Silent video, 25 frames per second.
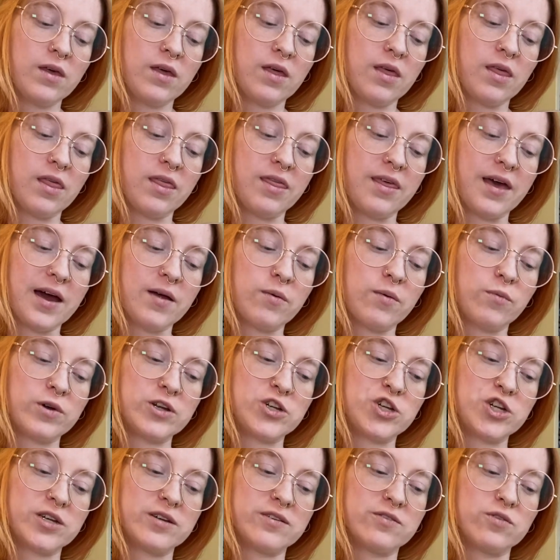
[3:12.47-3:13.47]
that
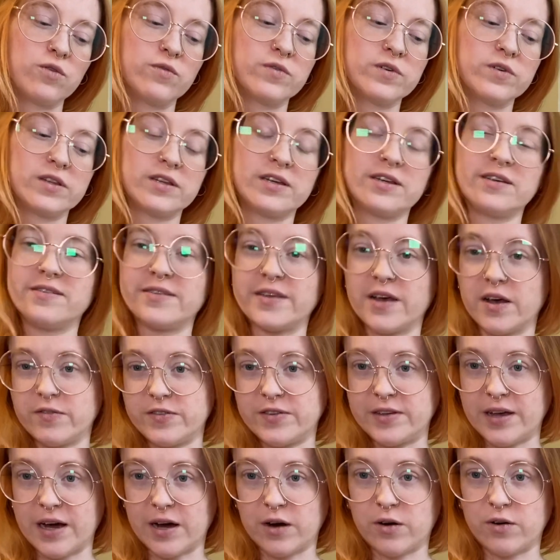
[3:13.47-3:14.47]
which is overly
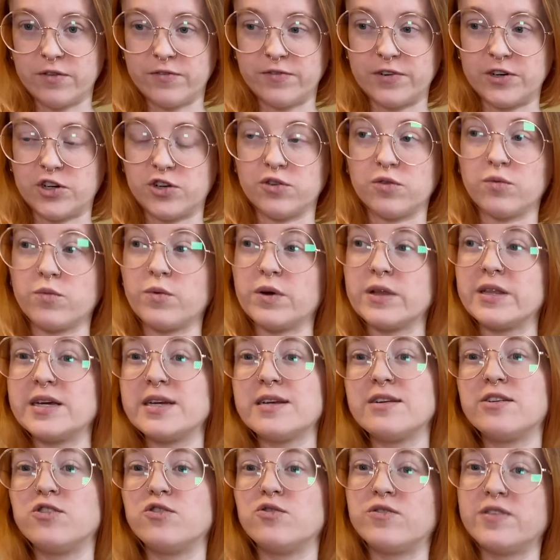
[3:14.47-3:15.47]
self-sacrificial,
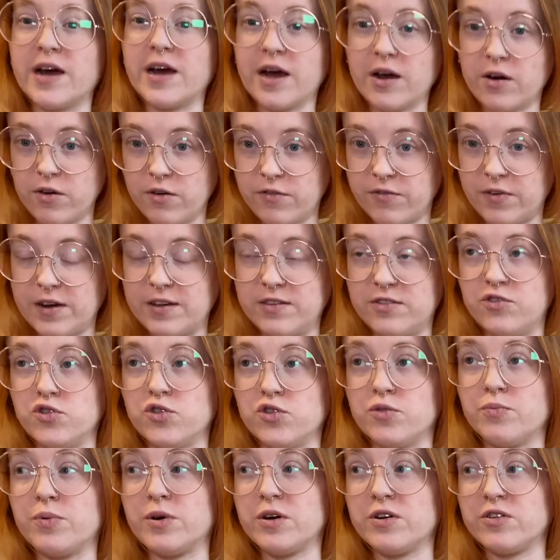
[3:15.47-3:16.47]
willing to sacrifice
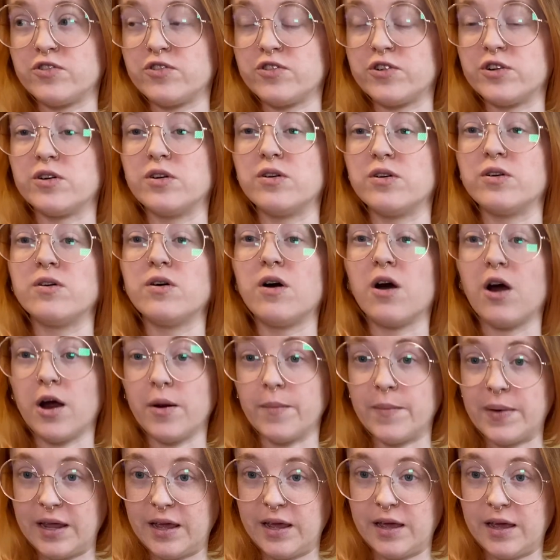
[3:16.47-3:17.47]
your personal
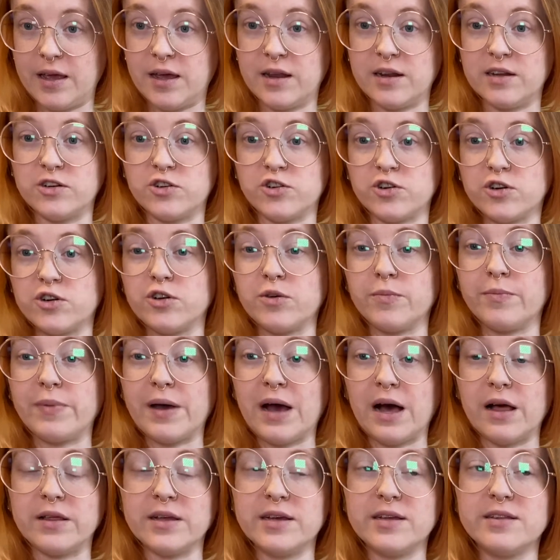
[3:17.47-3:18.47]
harmony and internal
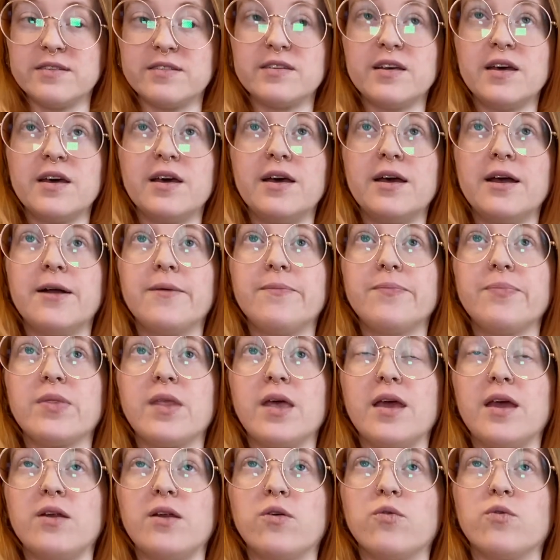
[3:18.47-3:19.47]
balance
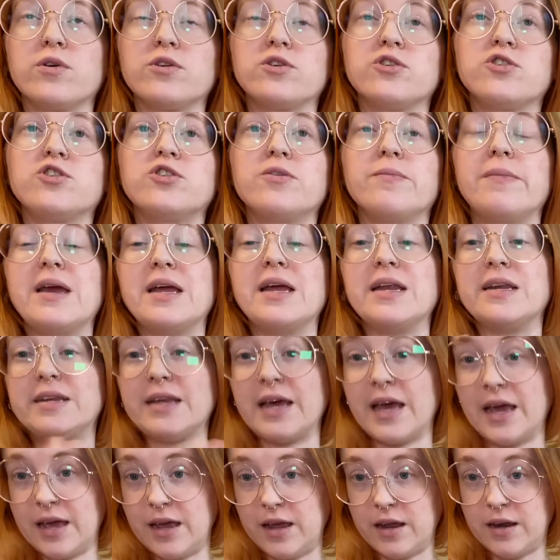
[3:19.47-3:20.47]
in order to
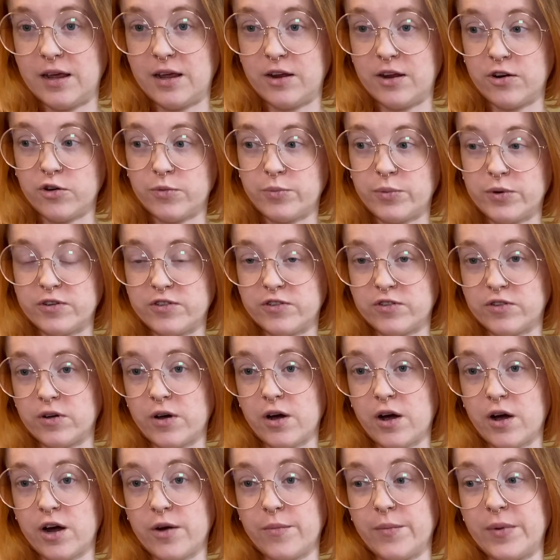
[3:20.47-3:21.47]
maintain
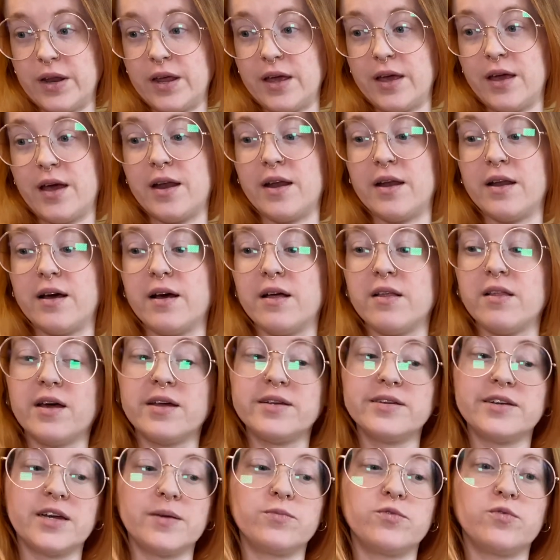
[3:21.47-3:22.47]
interpersonal harmony. And a lot
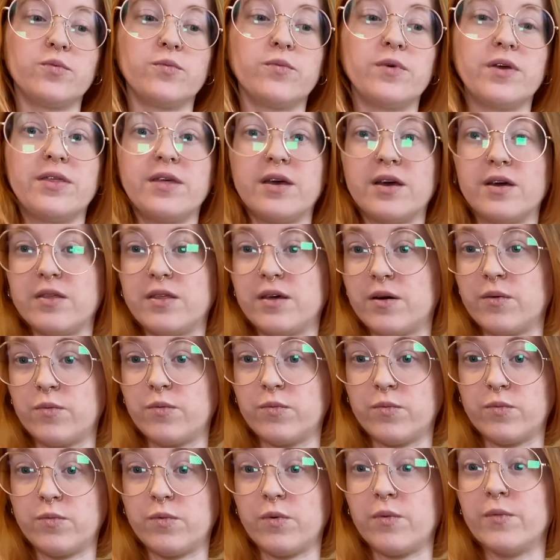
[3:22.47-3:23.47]
of times when we think that
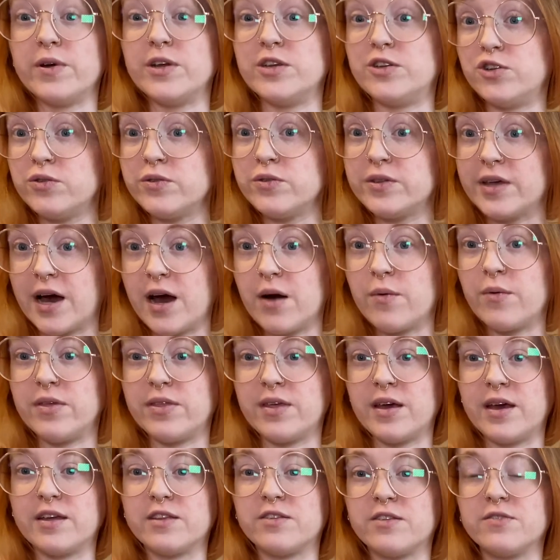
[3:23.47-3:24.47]
when we do that, we
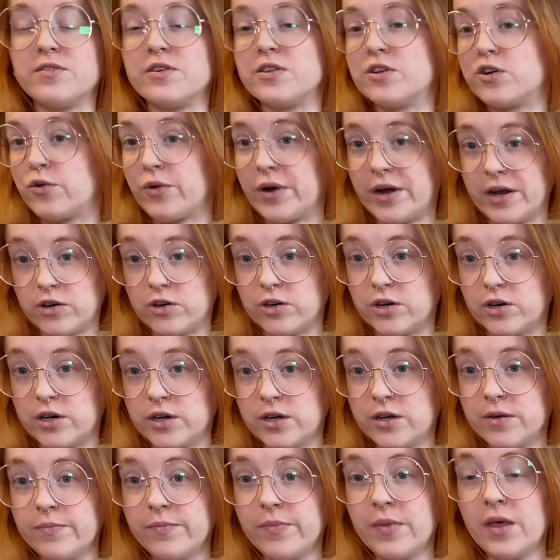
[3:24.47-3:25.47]
think it's for the greater
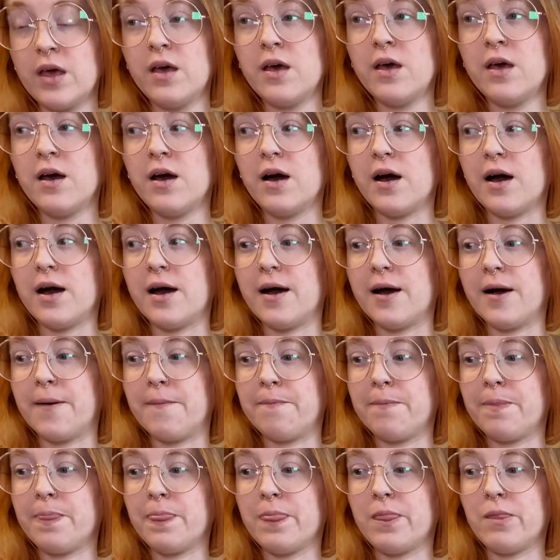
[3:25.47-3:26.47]
good.
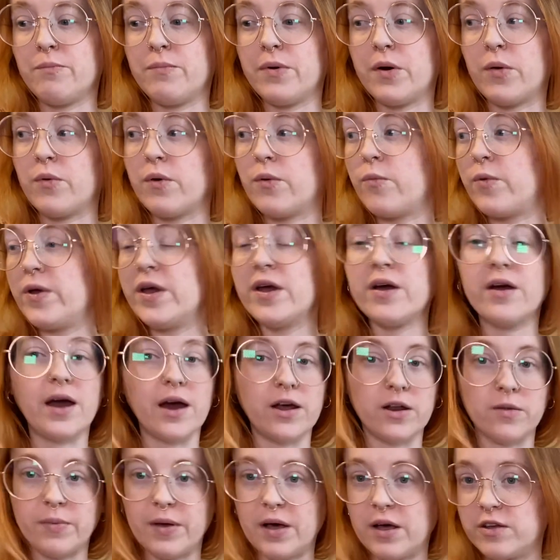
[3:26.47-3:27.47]
But when we are
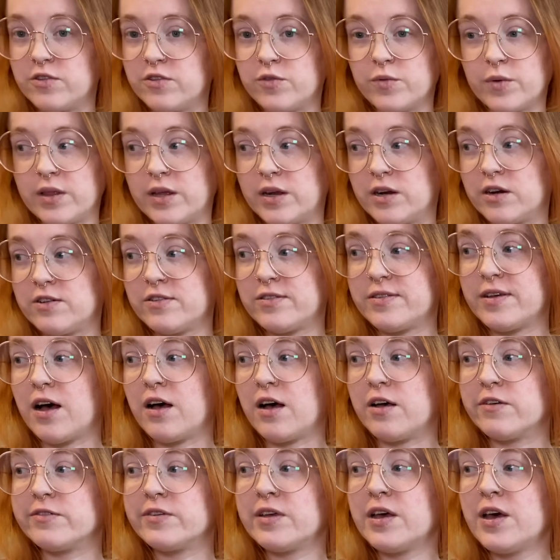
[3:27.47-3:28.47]
out of balance within
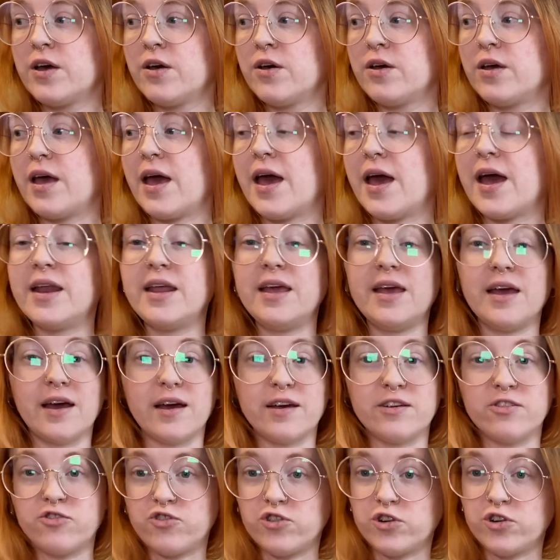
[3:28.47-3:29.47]
ourselves, any
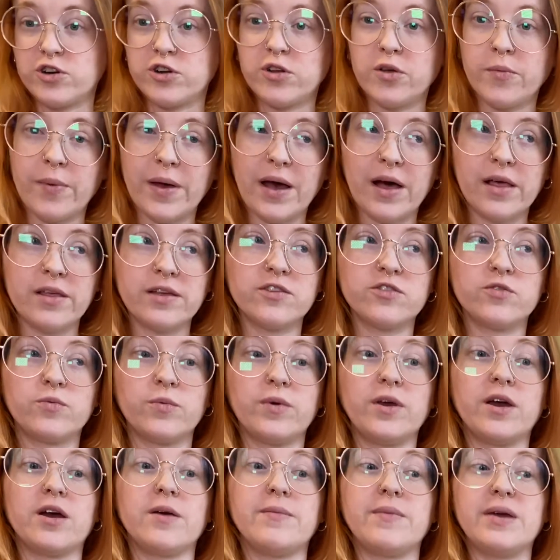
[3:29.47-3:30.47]
external balance
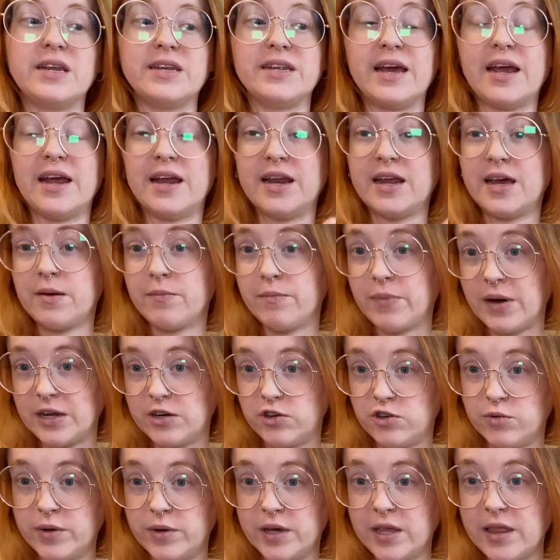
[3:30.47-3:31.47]
we are maintaining by
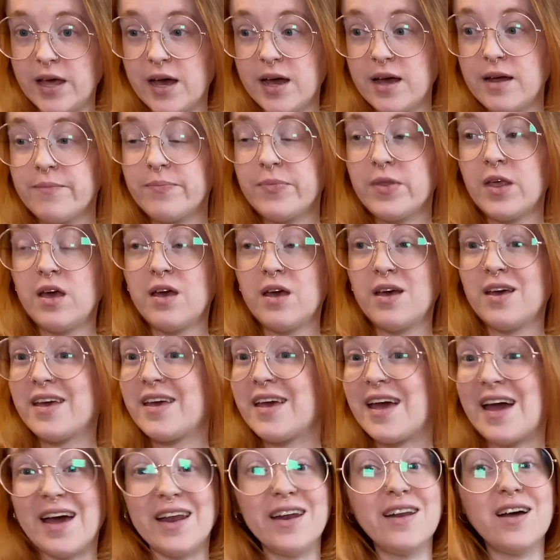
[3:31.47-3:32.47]
doing that
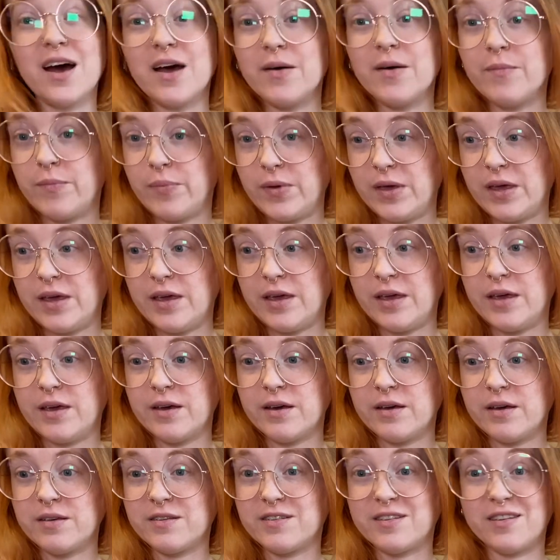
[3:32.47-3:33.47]
cannot
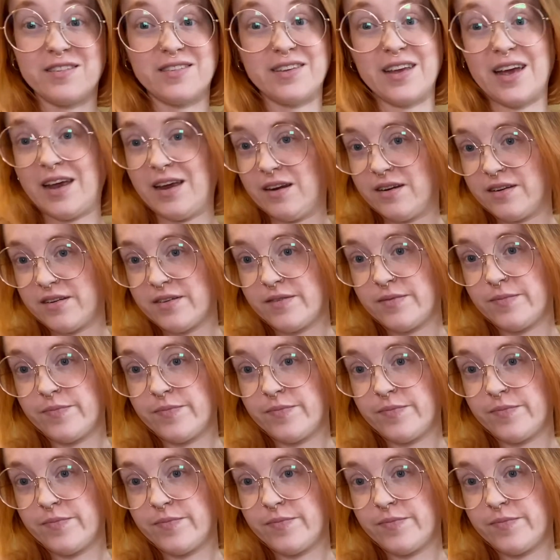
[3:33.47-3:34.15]
be sustained.